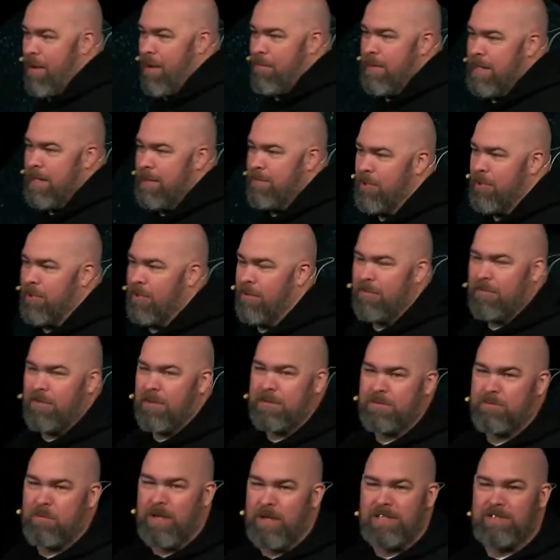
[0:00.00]
I'm in the middle of
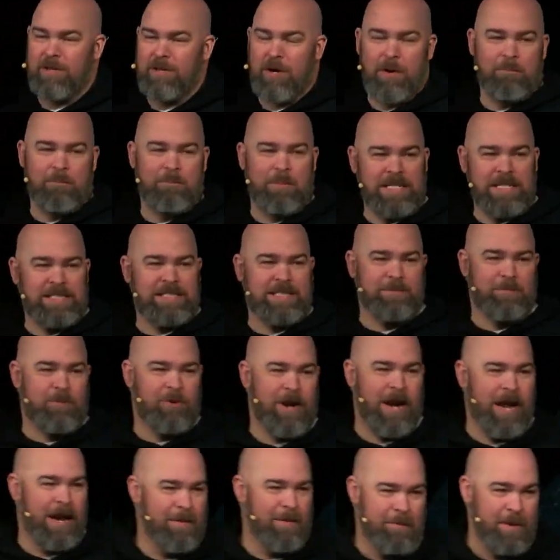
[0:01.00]
this place called
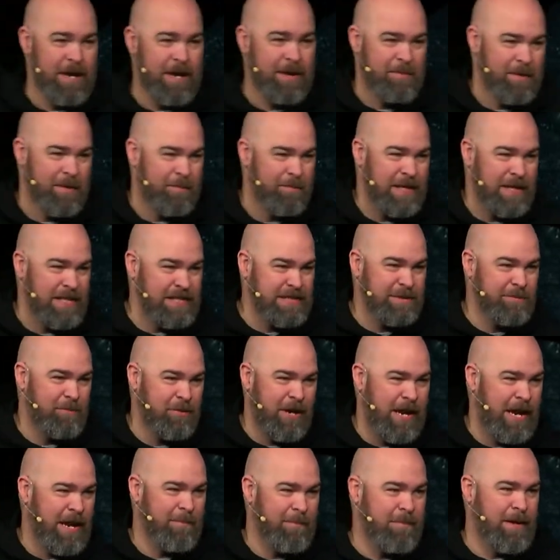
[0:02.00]
Bessemer, Alabama.
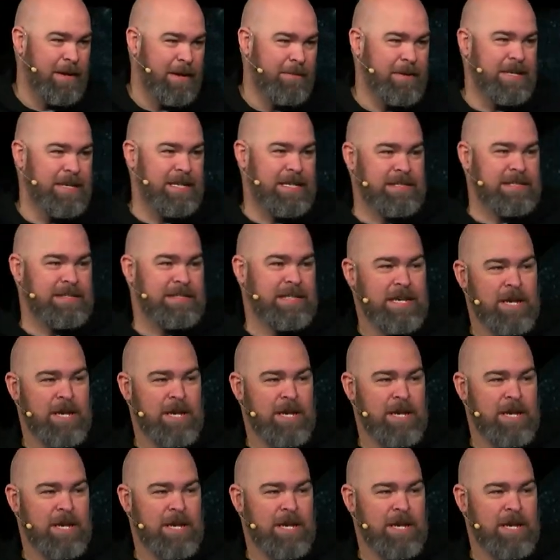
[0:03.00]
Bessemer, Alabama is